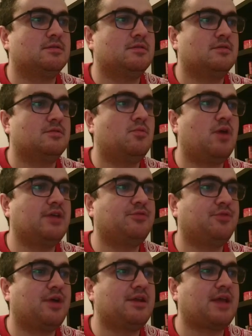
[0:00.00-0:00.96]
What I
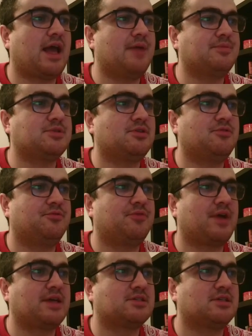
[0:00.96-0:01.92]
find absolutely
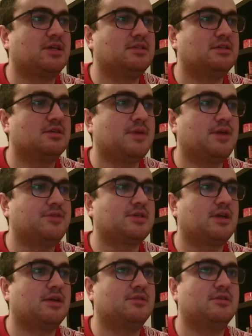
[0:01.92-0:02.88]
fascinating about this
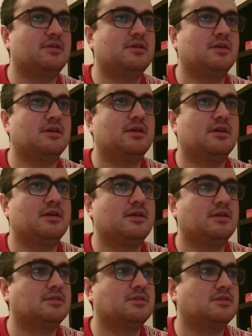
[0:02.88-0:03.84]
kind of thing
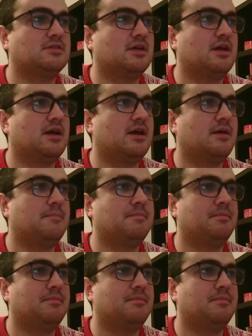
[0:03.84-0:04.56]
is um,